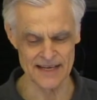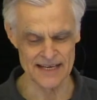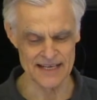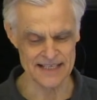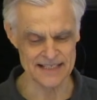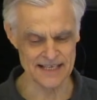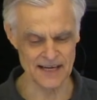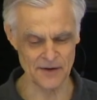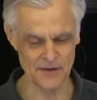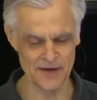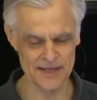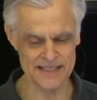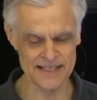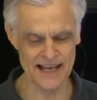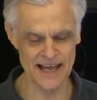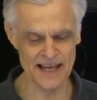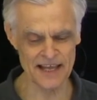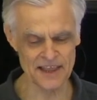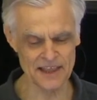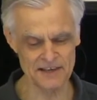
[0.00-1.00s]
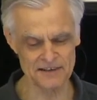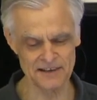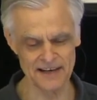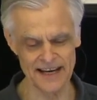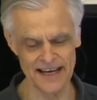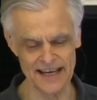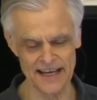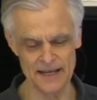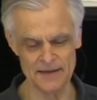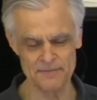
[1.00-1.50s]
So Isaiah
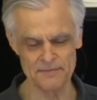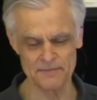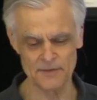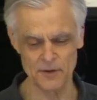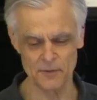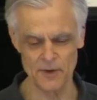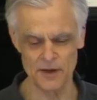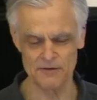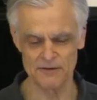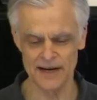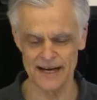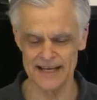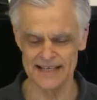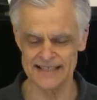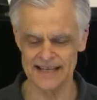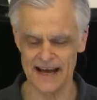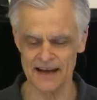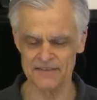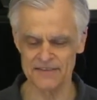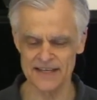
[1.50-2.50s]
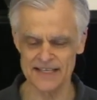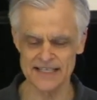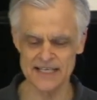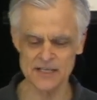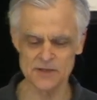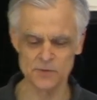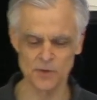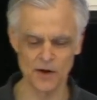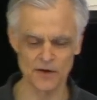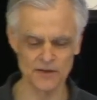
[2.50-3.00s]
3 we read, Now this
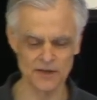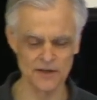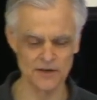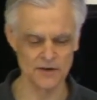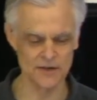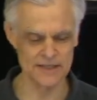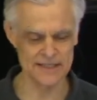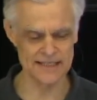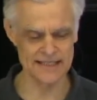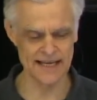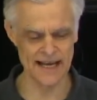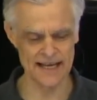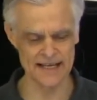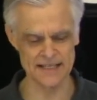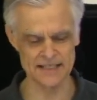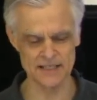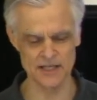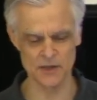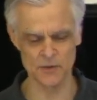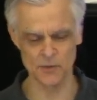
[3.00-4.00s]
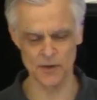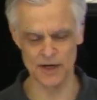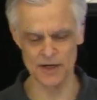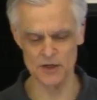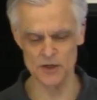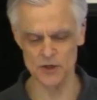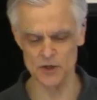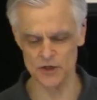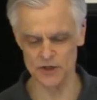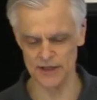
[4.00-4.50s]
is what the Lord says to the one
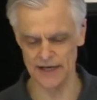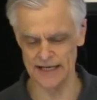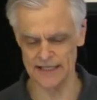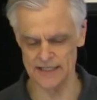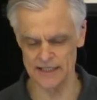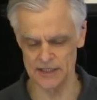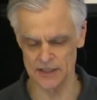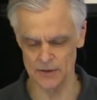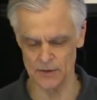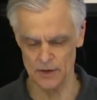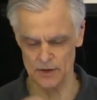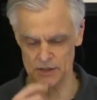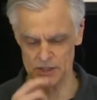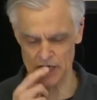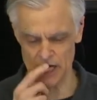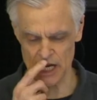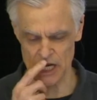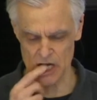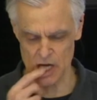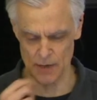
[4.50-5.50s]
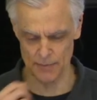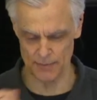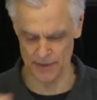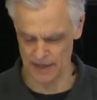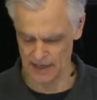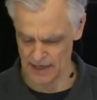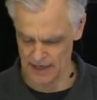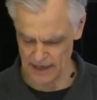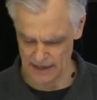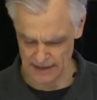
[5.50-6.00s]
who created you, O Jacob,
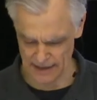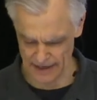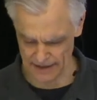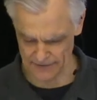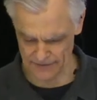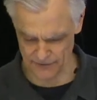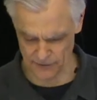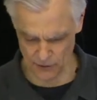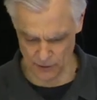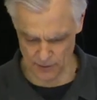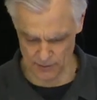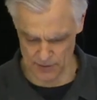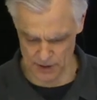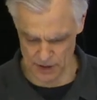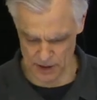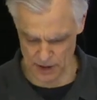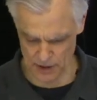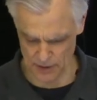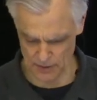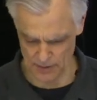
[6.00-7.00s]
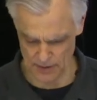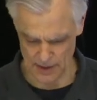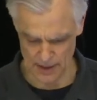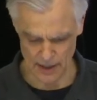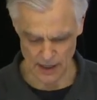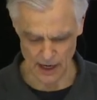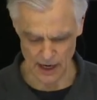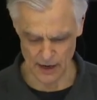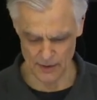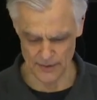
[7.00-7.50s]
that formed you,
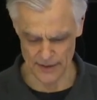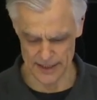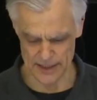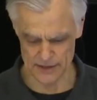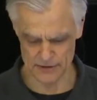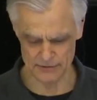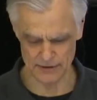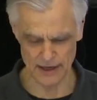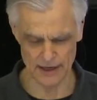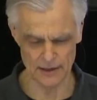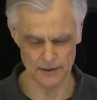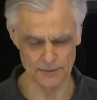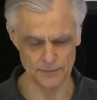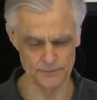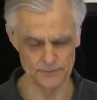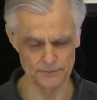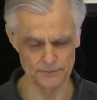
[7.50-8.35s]
O Israel.